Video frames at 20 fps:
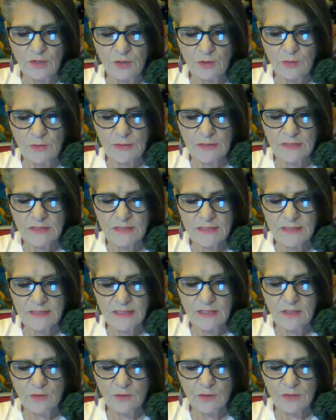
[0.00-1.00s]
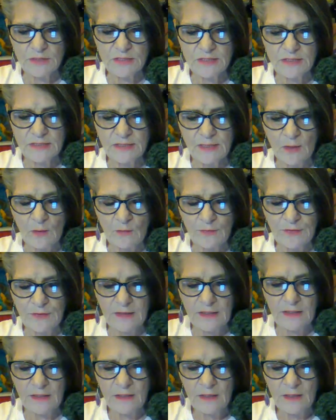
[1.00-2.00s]
you in a secret,
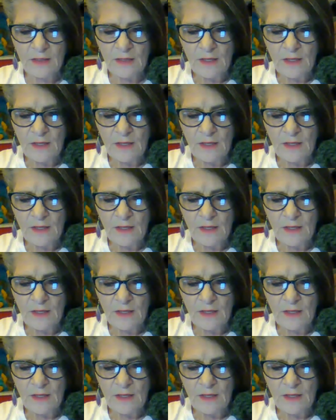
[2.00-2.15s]
stealthy,